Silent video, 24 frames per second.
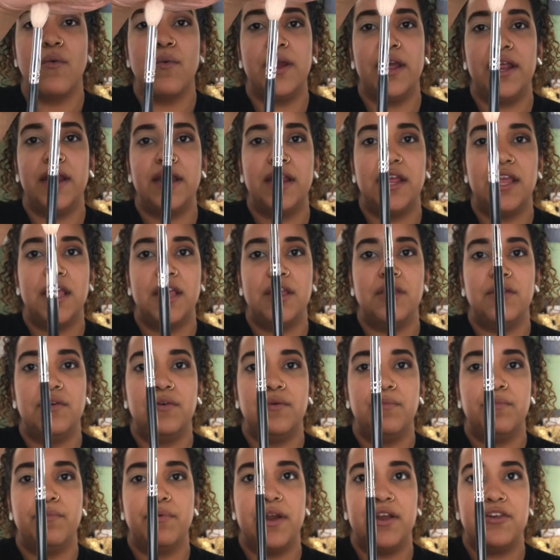When
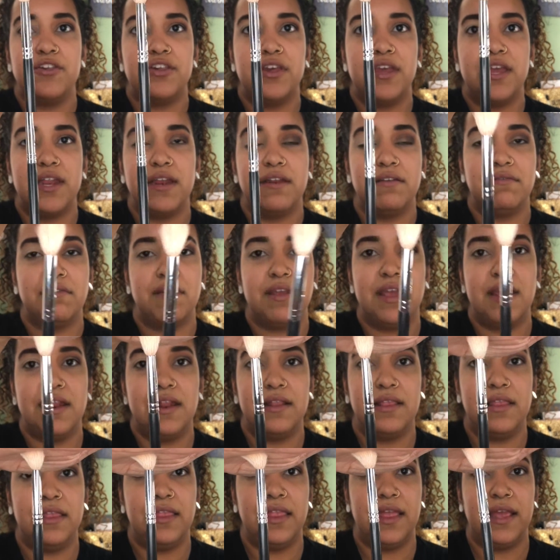you brush it,
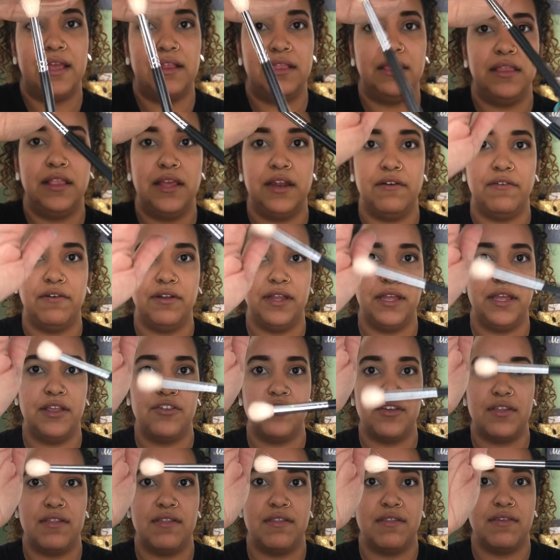it literally
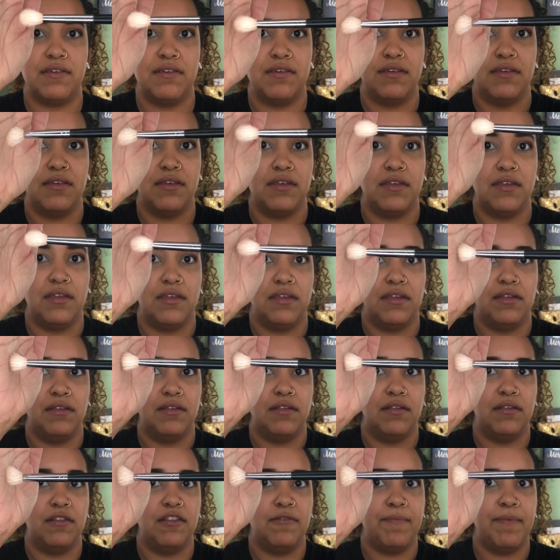just
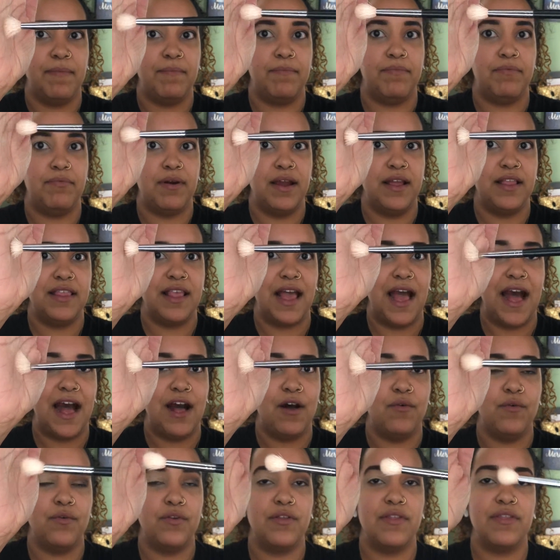spreads
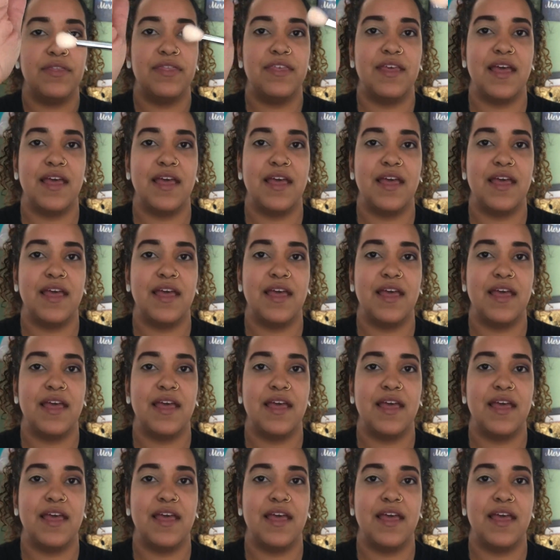out.